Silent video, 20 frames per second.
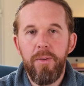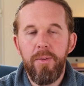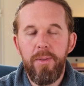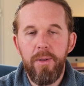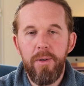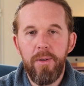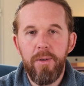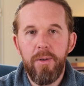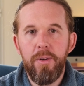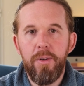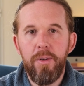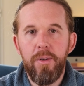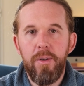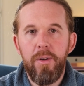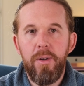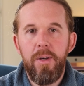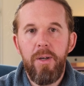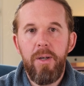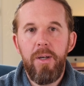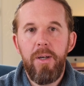that
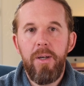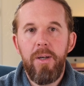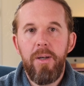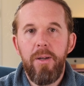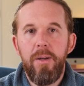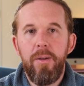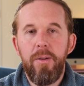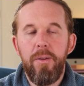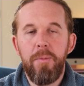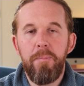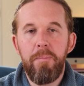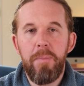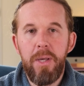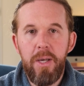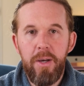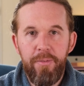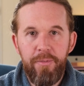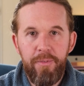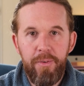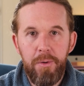the
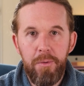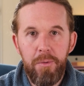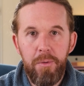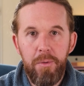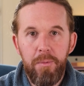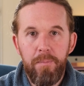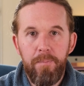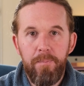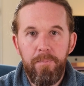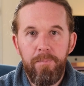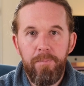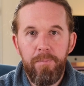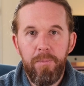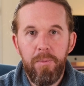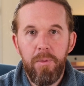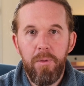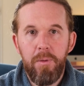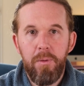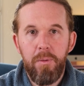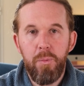PFO
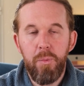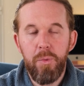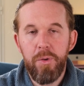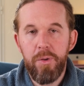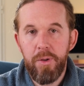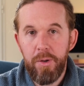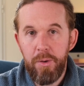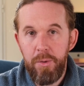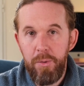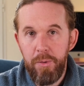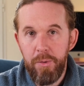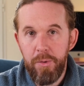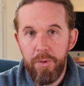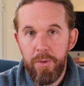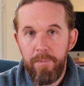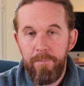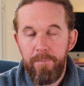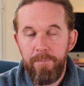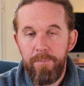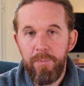was the cause,
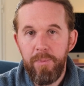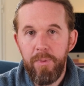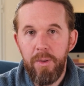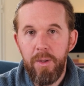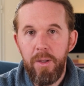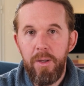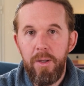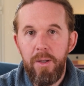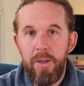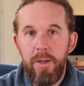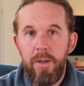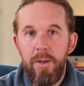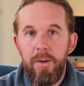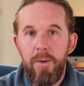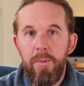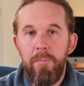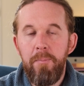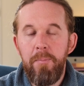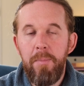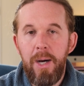
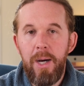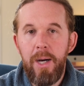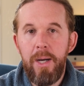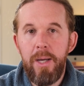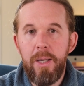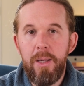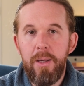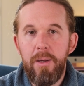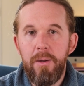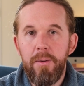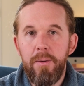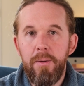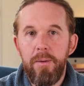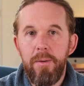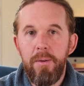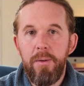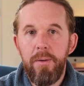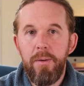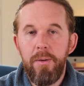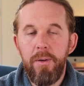my
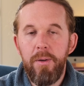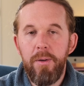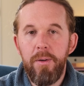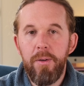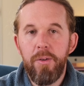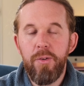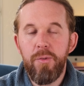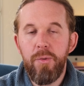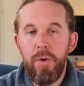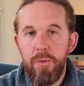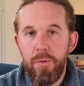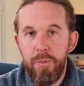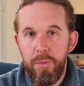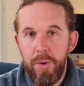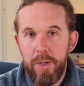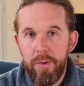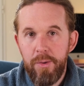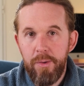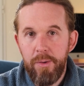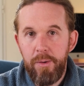stroke
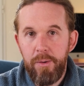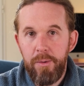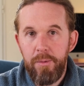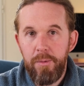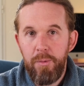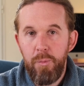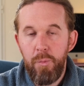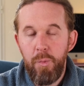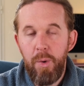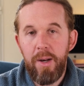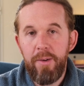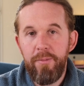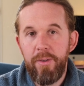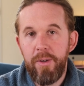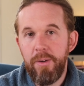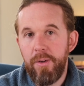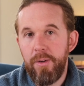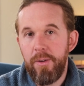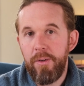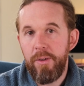risk relevant
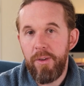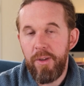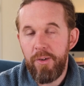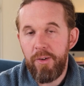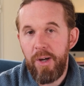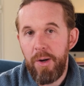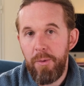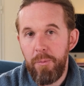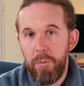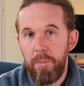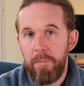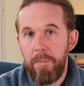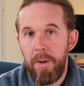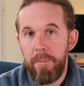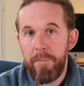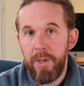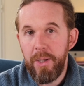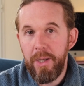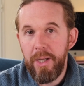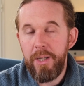to the general
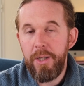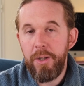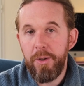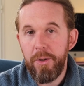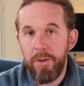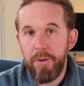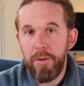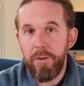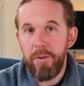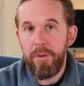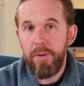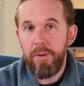population